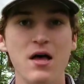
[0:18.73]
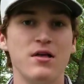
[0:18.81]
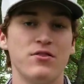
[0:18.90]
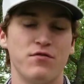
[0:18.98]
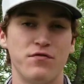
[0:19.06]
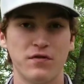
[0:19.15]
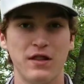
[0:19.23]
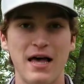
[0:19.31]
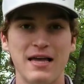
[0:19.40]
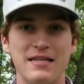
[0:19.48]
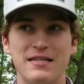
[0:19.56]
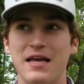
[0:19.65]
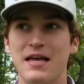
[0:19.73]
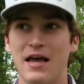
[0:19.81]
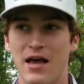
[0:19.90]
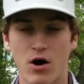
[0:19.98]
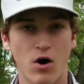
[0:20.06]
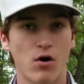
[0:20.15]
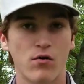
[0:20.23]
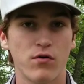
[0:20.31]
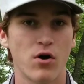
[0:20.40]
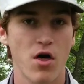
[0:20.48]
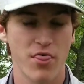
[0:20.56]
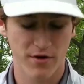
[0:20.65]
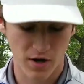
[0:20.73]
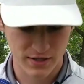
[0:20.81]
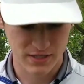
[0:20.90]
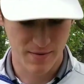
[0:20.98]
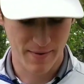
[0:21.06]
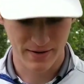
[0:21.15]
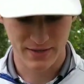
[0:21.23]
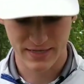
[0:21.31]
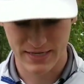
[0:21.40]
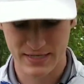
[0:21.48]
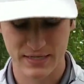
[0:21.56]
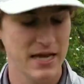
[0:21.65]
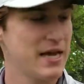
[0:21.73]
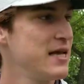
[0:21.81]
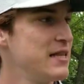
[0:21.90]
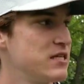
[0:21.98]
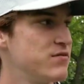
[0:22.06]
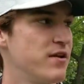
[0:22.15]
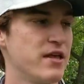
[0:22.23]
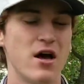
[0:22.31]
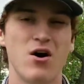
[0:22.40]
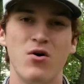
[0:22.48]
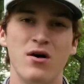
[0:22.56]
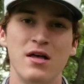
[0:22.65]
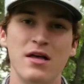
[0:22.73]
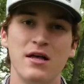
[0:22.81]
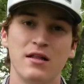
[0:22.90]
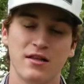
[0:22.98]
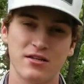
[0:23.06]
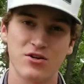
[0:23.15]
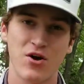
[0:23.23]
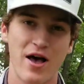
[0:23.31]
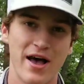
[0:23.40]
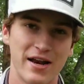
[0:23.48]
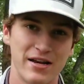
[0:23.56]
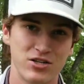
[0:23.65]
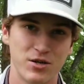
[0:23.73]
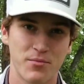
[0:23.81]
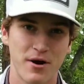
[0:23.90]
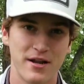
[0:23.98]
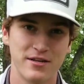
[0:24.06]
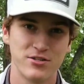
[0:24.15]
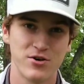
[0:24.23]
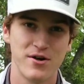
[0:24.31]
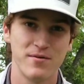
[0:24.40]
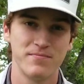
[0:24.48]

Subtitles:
the flight, and our overall thoughts about the disc in this video. Let's go ahead and jump right into it.